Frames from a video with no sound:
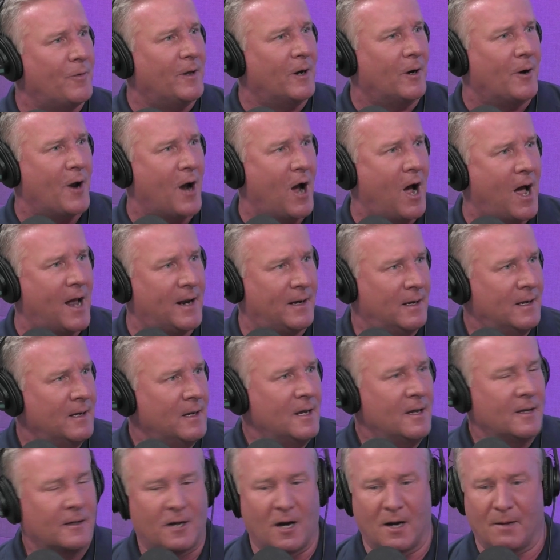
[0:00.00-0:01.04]
They're not
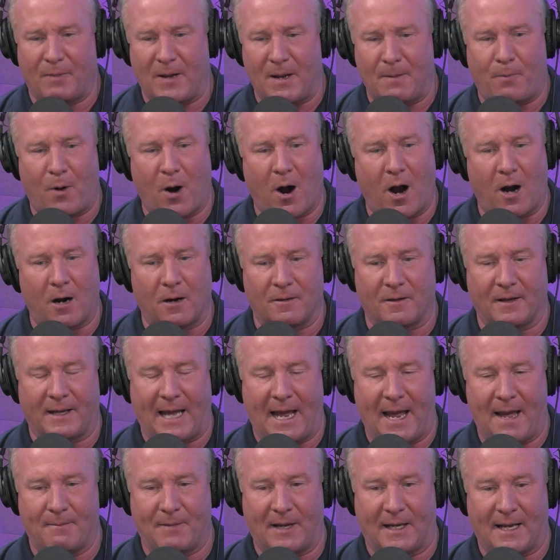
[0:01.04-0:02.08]
going to be part of the
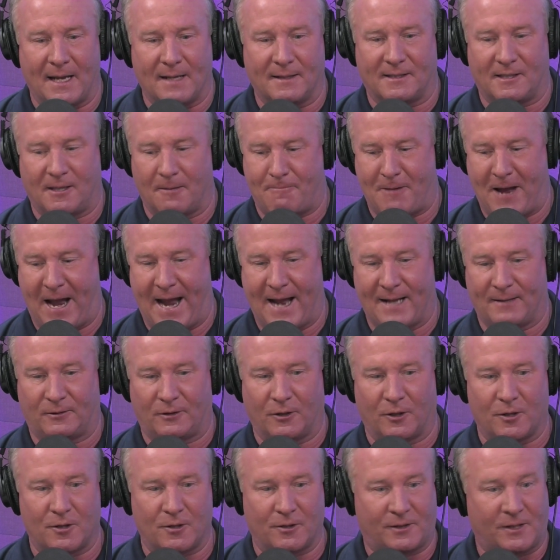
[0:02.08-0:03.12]
game against the
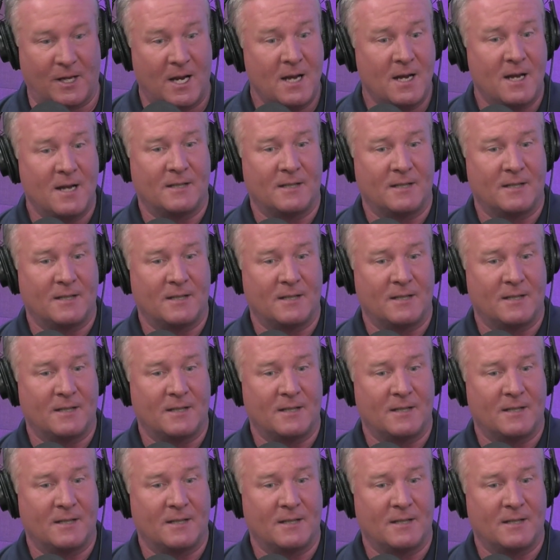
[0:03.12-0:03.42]
Panthers.